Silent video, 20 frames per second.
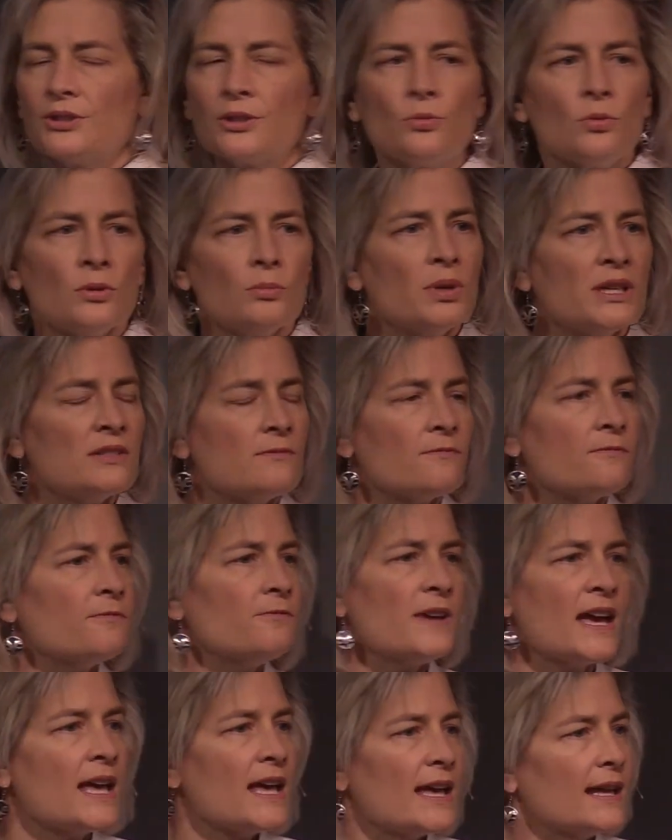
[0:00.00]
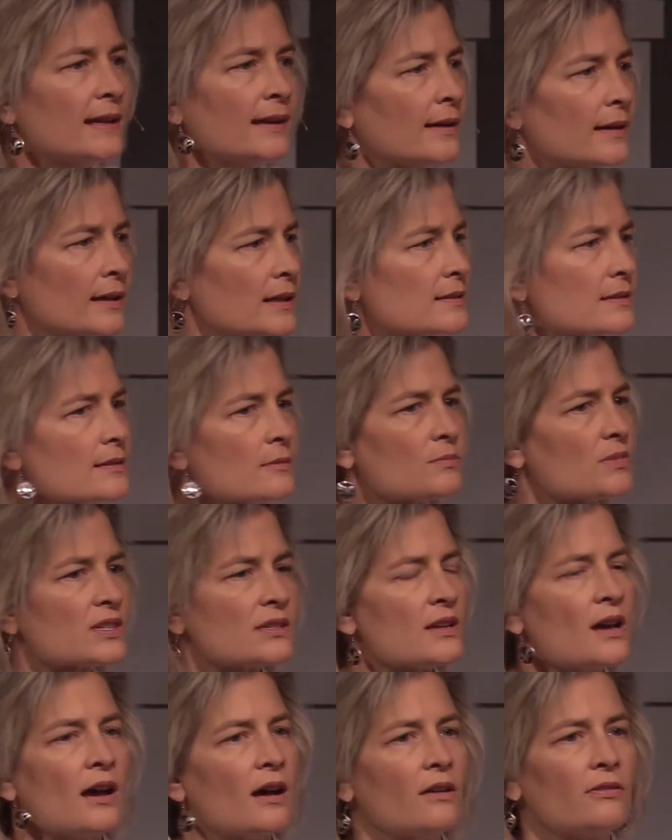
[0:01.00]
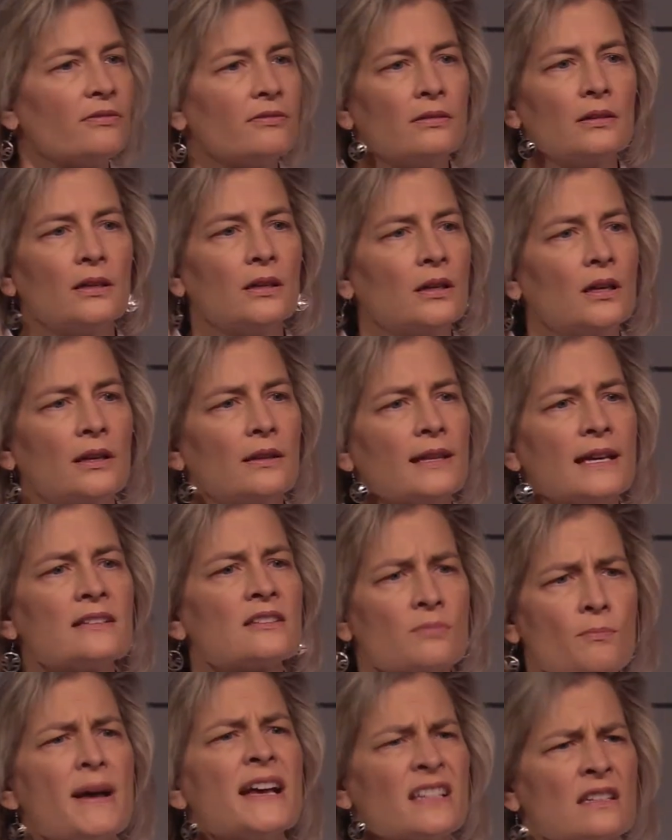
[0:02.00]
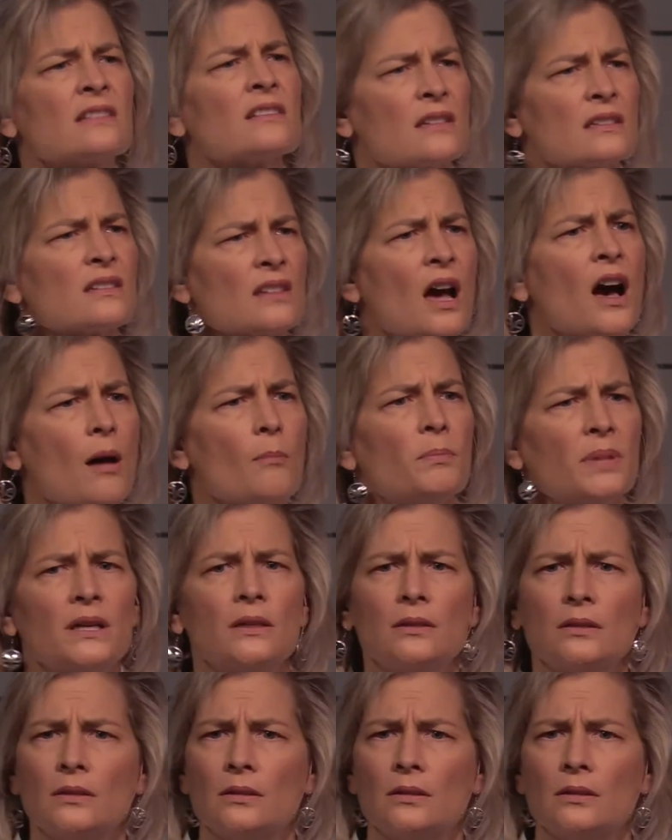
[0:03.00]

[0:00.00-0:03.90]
We've been fed some stuff that's messed us up.